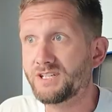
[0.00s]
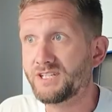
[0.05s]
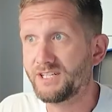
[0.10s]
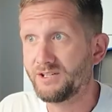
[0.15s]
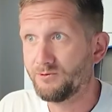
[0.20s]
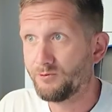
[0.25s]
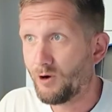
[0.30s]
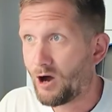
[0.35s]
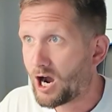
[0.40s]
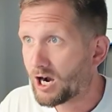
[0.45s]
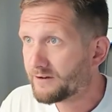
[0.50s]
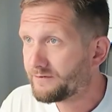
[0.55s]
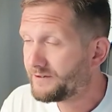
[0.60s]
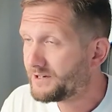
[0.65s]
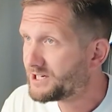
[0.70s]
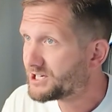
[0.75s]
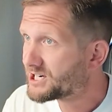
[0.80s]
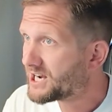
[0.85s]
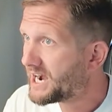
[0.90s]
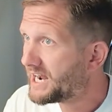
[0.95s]
see
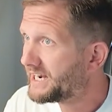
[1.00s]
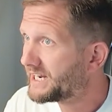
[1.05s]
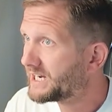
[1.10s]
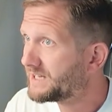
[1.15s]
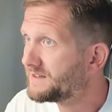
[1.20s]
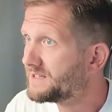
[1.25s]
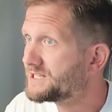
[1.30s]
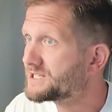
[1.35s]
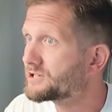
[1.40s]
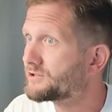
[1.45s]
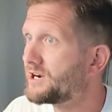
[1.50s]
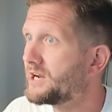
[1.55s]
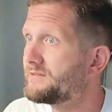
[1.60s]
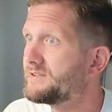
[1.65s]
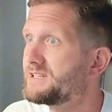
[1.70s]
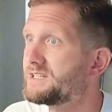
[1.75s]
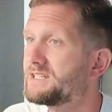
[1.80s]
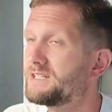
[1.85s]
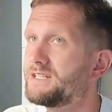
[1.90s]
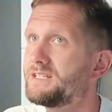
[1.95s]
rockfish hiding in these
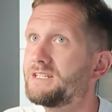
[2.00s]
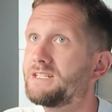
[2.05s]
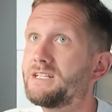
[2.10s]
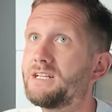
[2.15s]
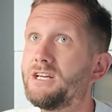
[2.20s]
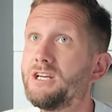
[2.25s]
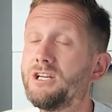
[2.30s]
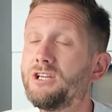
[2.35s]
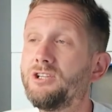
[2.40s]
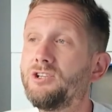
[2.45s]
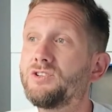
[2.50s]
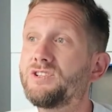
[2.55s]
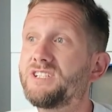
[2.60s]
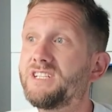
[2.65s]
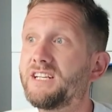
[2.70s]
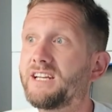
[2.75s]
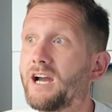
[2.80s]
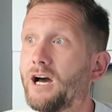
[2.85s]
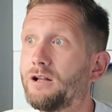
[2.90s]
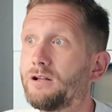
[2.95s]
crevices. You'll
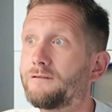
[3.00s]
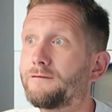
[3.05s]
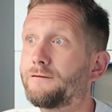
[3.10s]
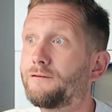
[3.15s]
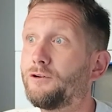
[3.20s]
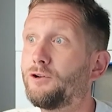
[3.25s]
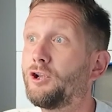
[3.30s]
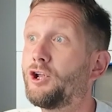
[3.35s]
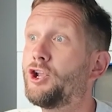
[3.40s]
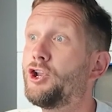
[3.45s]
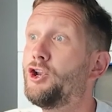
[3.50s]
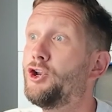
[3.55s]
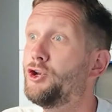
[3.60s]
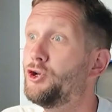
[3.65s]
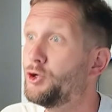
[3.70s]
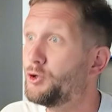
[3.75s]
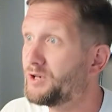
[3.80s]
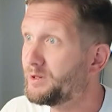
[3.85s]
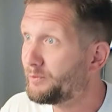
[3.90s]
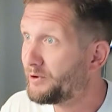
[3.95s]
see colorful
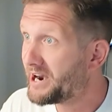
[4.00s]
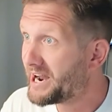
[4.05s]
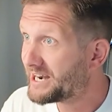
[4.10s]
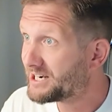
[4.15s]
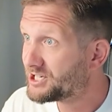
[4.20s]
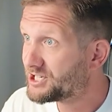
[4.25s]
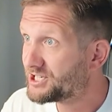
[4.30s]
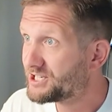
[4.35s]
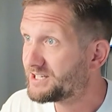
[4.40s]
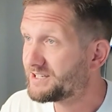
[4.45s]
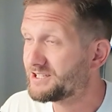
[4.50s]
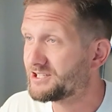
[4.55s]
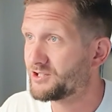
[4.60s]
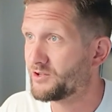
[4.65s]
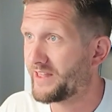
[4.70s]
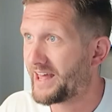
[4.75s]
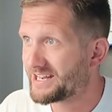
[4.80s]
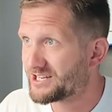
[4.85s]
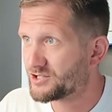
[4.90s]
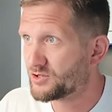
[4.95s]
nudibranch, so
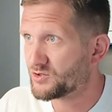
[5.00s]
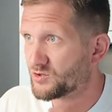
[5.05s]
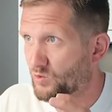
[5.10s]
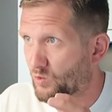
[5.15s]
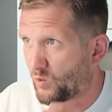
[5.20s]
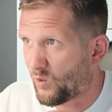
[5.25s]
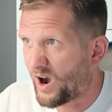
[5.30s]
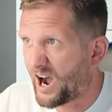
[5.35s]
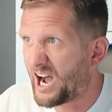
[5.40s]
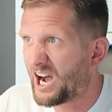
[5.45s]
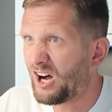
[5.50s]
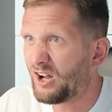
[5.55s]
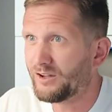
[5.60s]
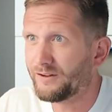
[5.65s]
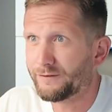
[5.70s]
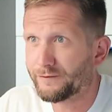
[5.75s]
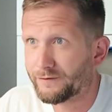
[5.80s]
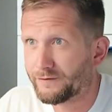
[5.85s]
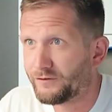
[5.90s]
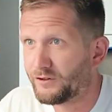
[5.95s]
that's those
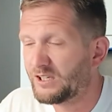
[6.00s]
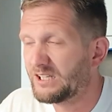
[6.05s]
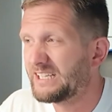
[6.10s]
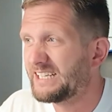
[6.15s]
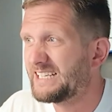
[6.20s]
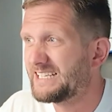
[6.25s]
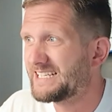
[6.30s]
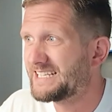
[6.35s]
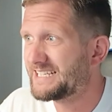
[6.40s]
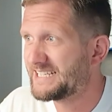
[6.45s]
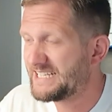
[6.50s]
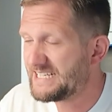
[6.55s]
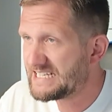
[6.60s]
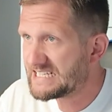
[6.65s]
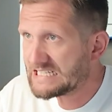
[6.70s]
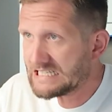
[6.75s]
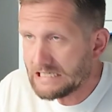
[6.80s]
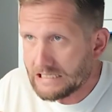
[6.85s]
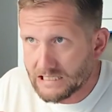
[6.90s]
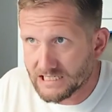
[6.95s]
wild, frilly sea
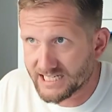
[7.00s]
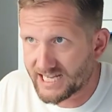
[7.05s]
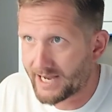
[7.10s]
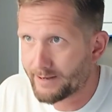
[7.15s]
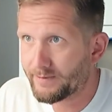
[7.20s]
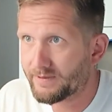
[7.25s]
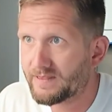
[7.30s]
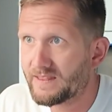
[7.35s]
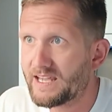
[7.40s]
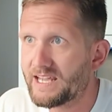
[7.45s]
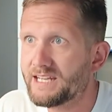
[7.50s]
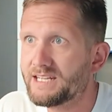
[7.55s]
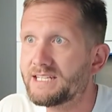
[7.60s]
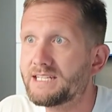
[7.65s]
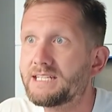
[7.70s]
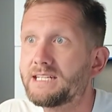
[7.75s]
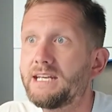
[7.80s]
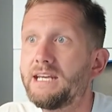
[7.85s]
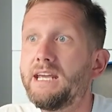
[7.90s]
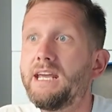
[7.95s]
slug type
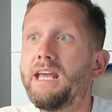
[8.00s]
things